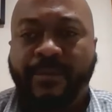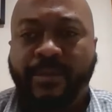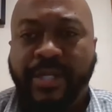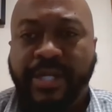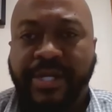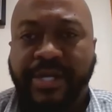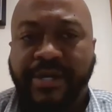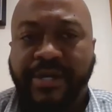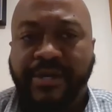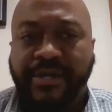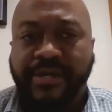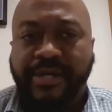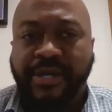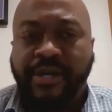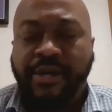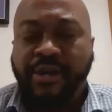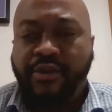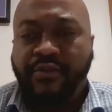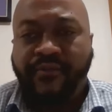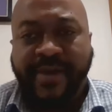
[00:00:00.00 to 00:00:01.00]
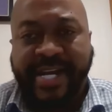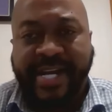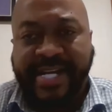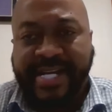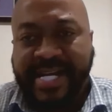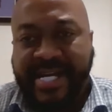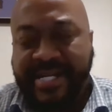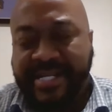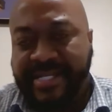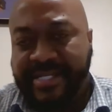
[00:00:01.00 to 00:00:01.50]
You know, right
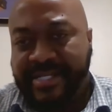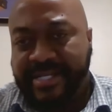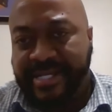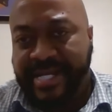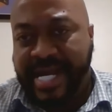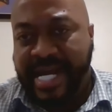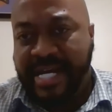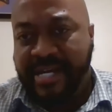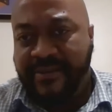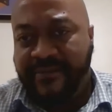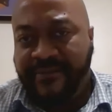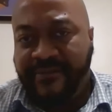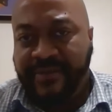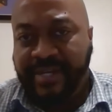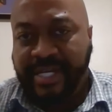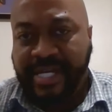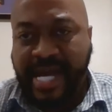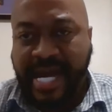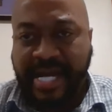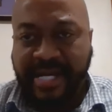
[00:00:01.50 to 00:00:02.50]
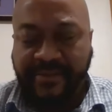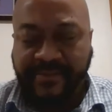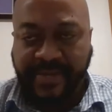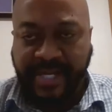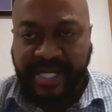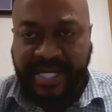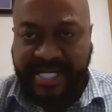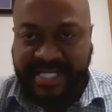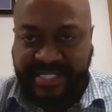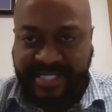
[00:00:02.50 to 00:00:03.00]
now there's a lot of
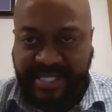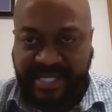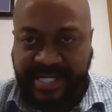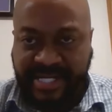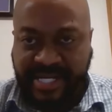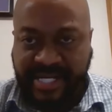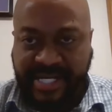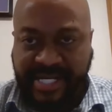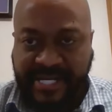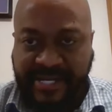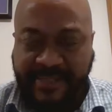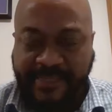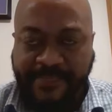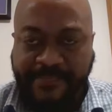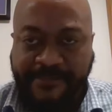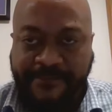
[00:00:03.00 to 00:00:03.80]
economy that's in um,